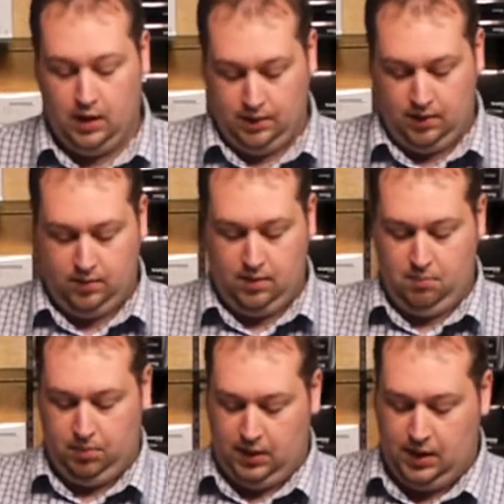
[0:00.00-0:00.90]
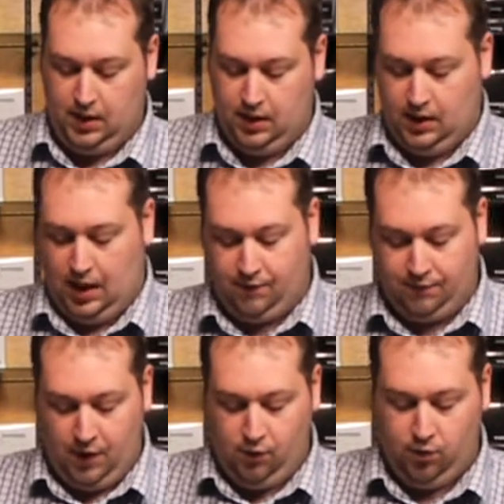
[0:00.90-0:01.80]
They simply have a
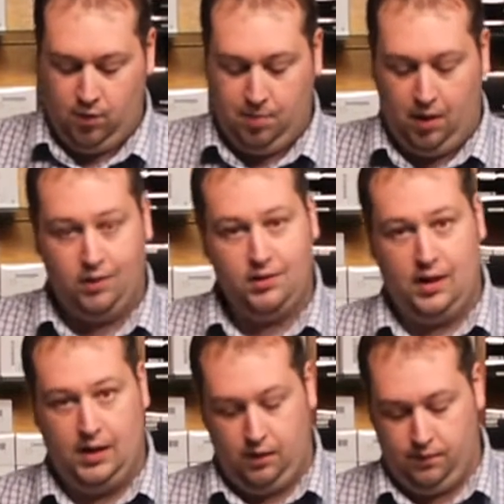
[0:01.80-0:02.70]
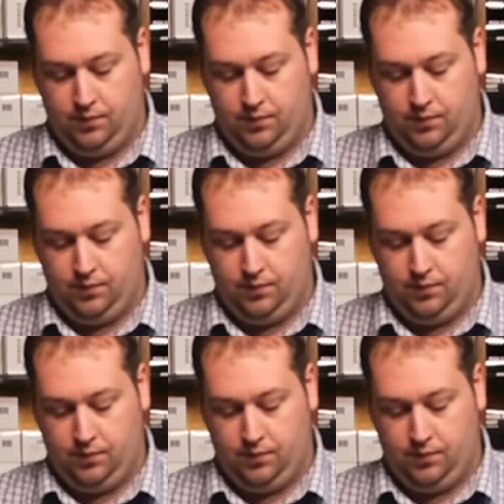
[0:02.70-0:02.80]
Velcro part here.